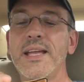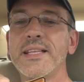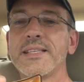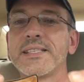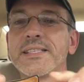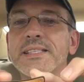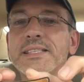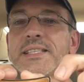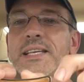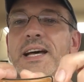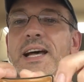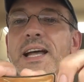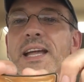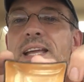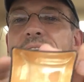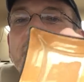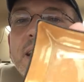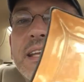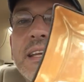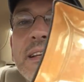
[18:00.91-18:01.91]
It's
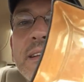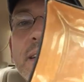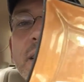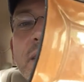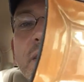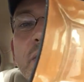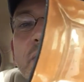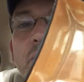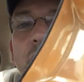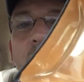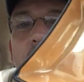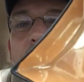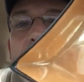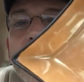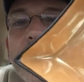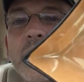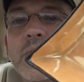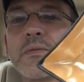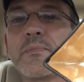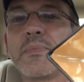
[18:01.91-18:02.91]
tiny
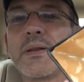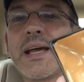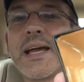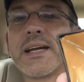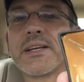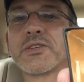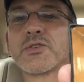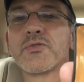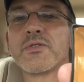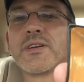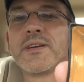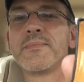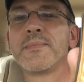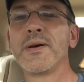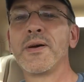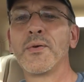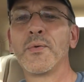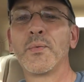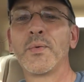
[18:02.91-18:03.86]
lusterware with black trim.